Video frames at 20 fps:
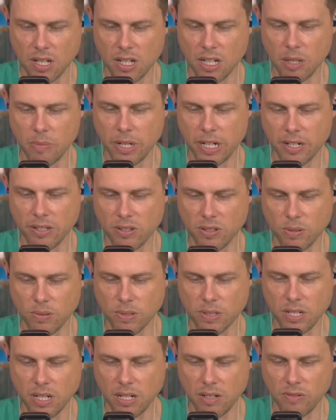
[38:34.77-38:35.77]
about
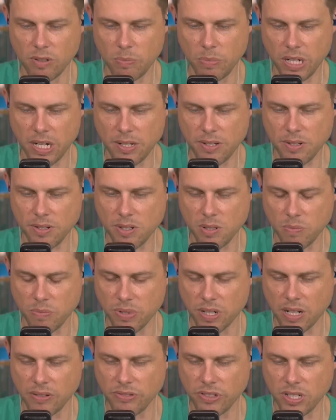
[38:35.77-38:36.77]
authoritative apostles and
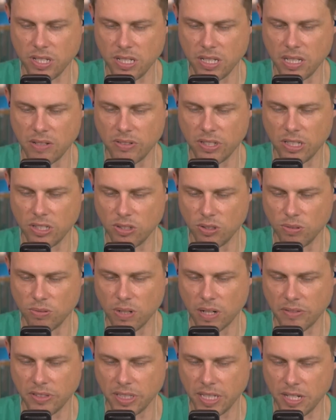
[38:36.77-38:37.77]
prophets giving new
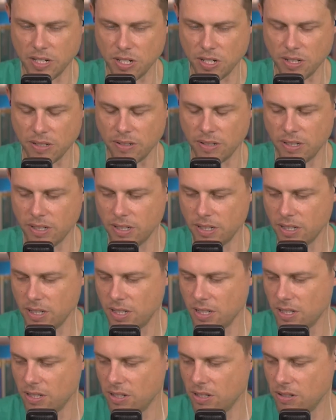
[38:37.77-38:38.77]
revelation.
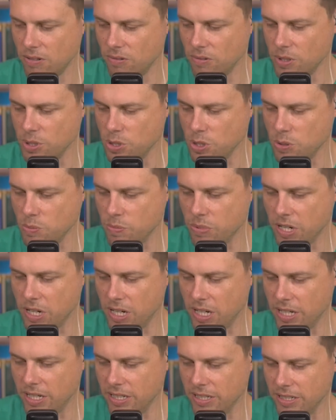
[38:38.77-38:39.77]
Gosh.
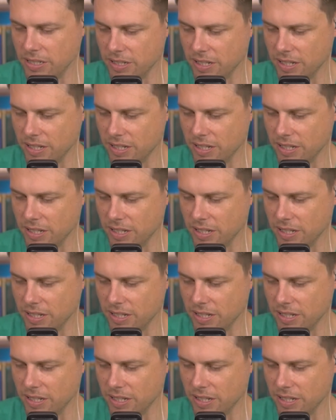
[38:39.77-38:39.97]
Respond,